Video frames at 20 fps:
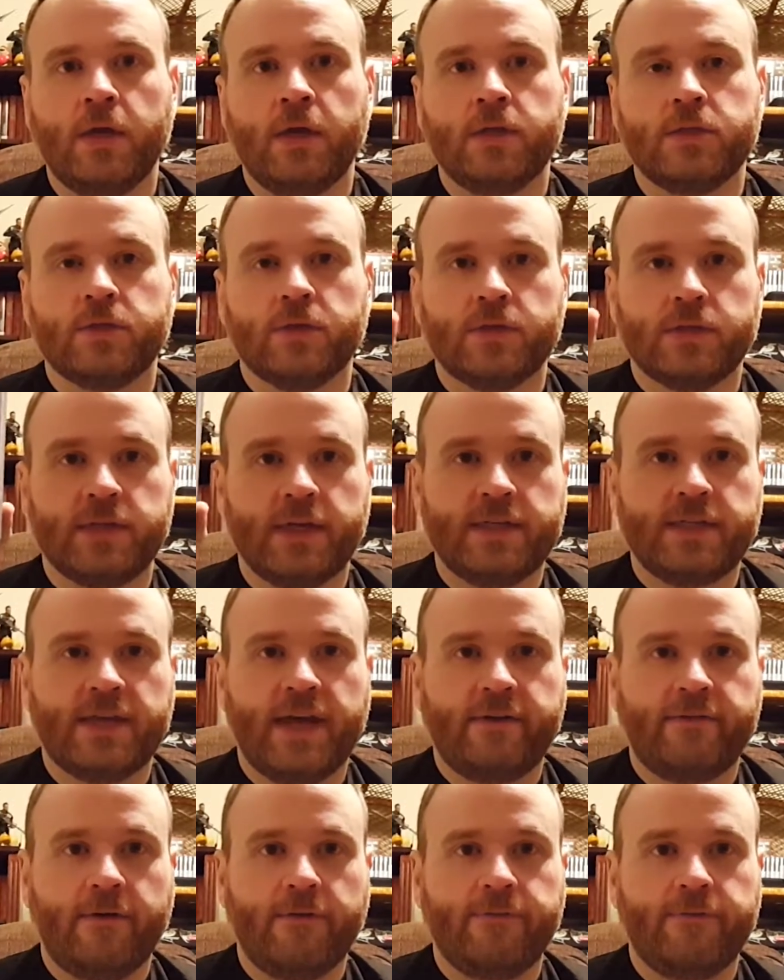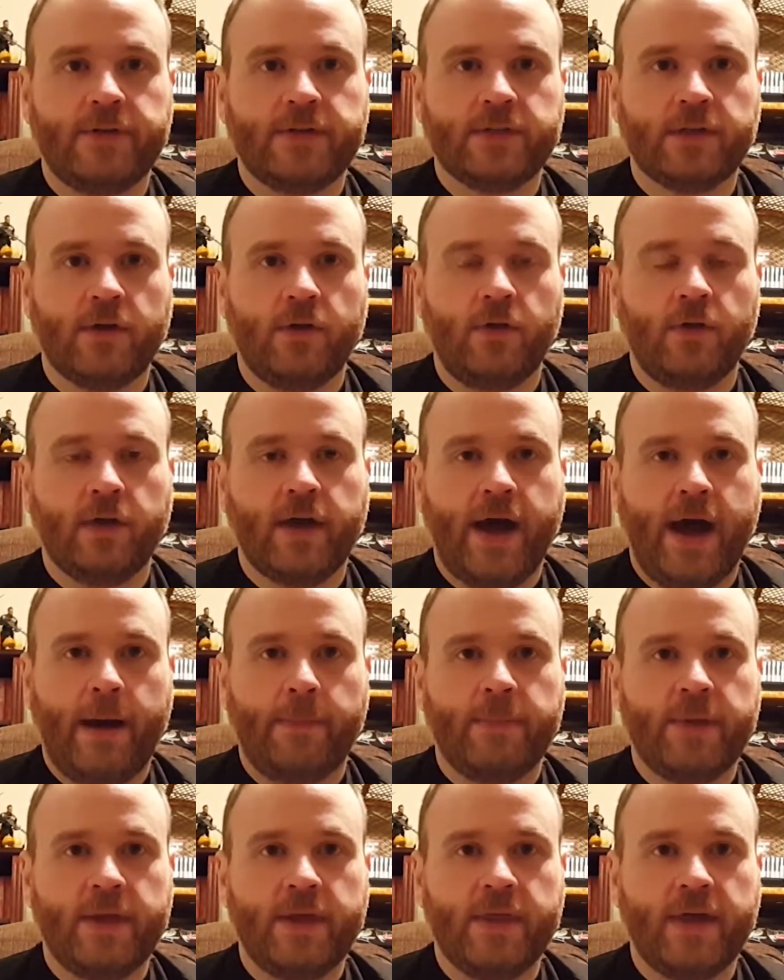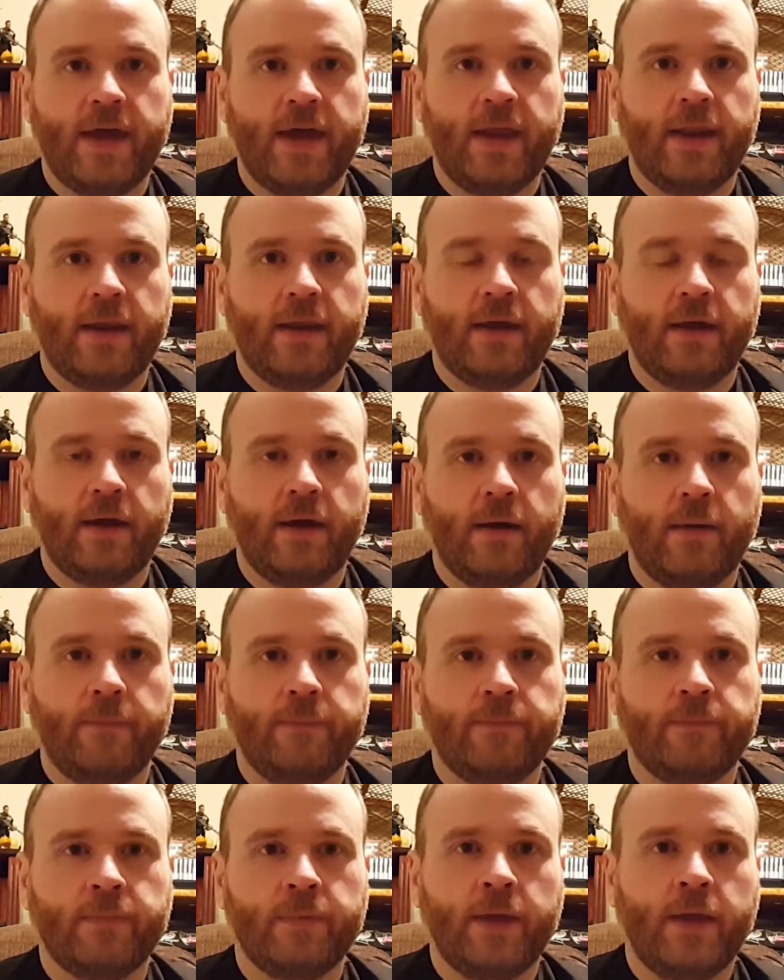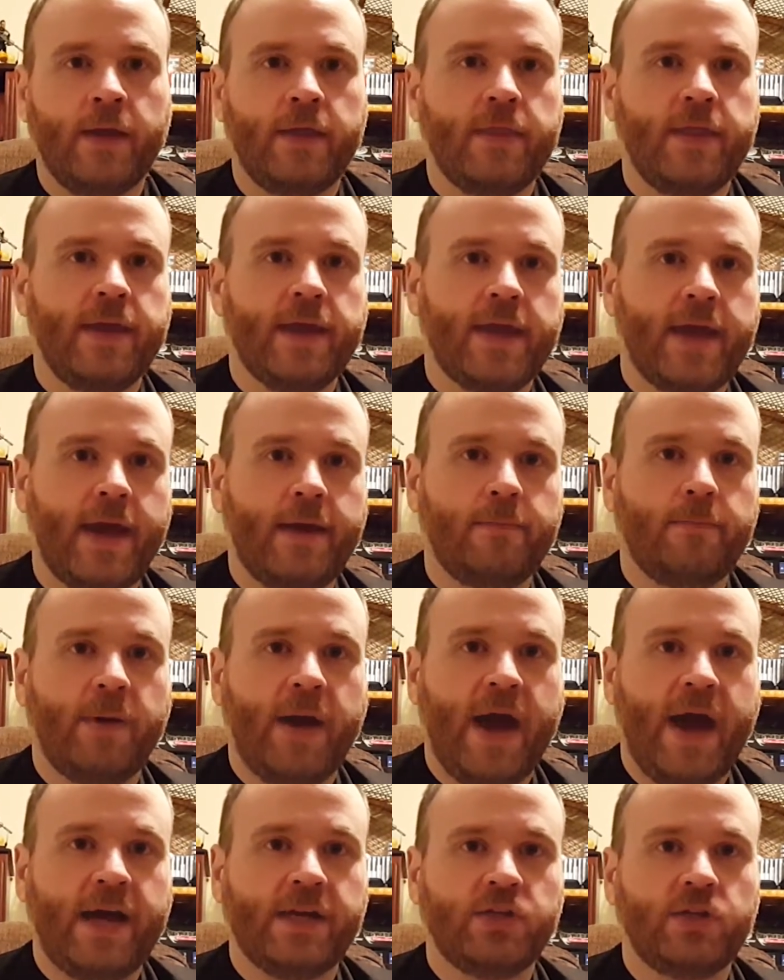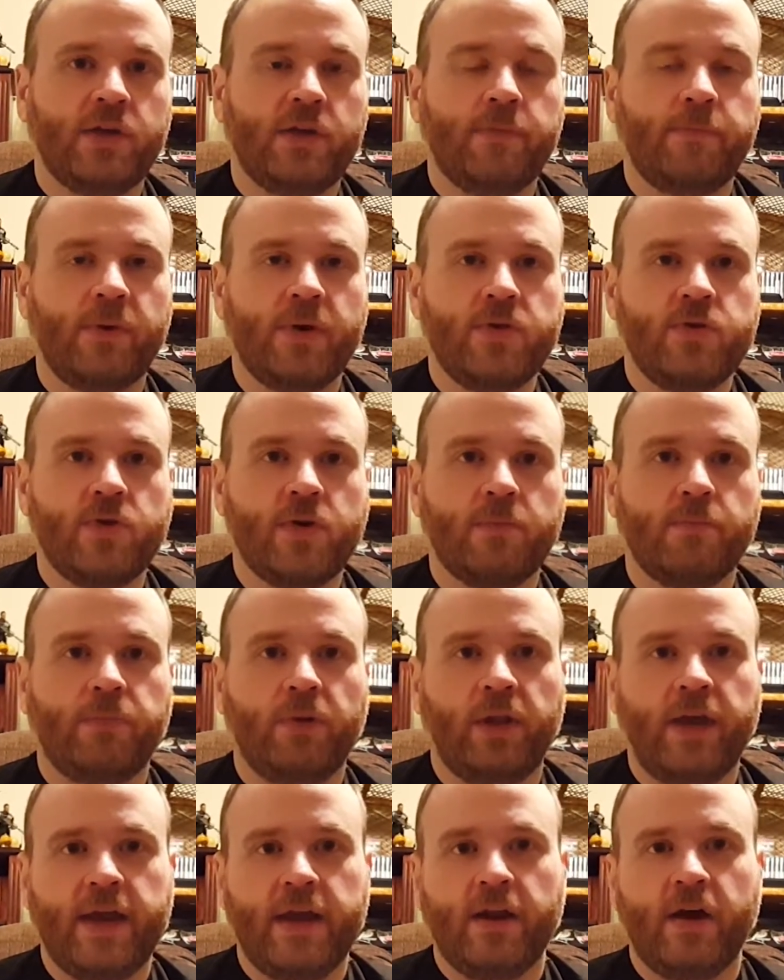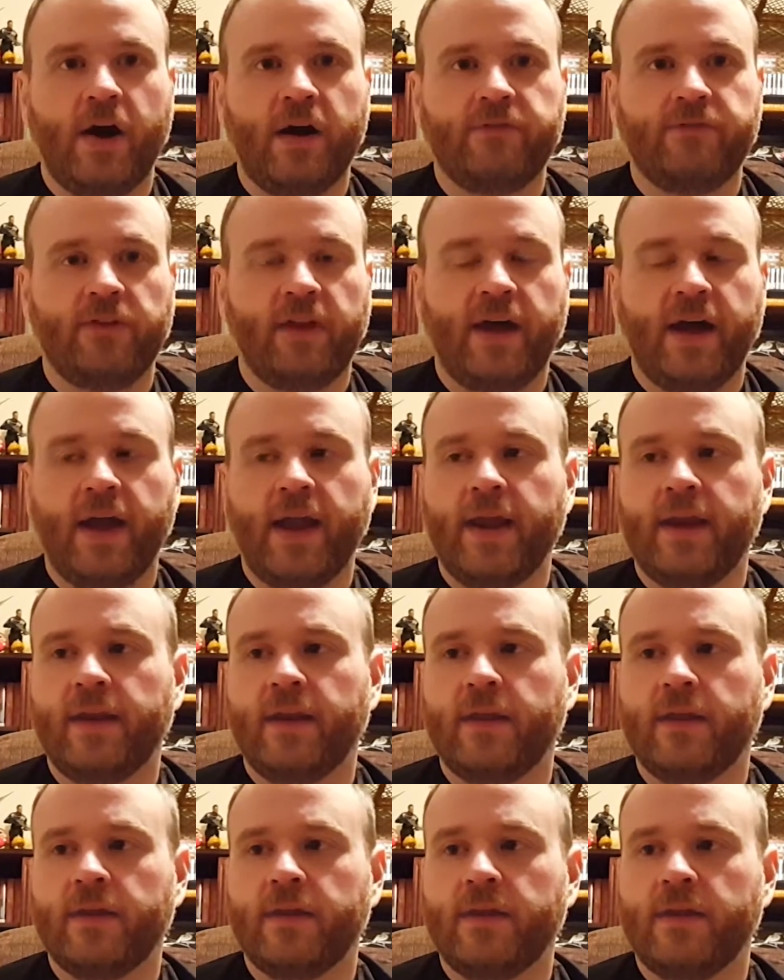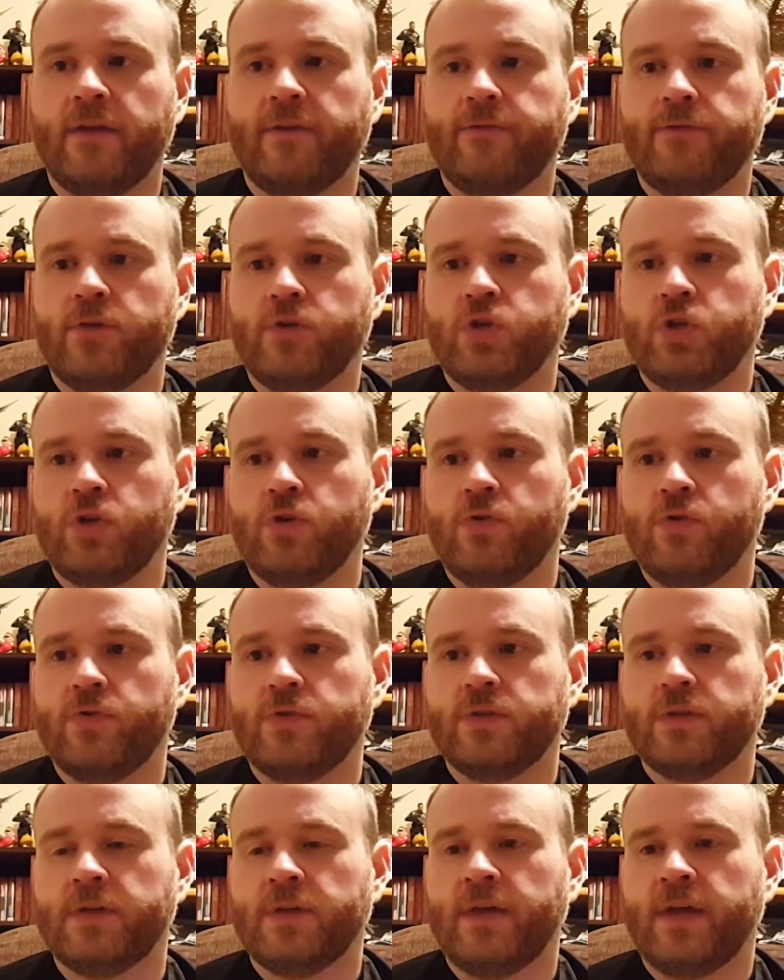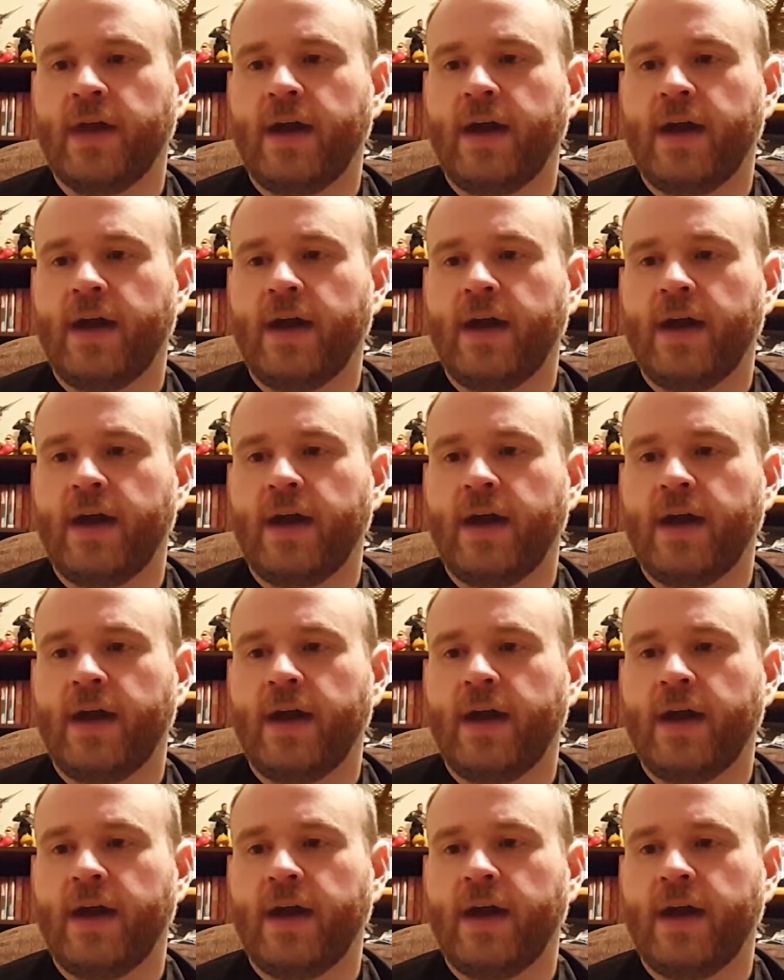So it's nice to have a physical copy that they can patch it, but you can play it offline if you choose.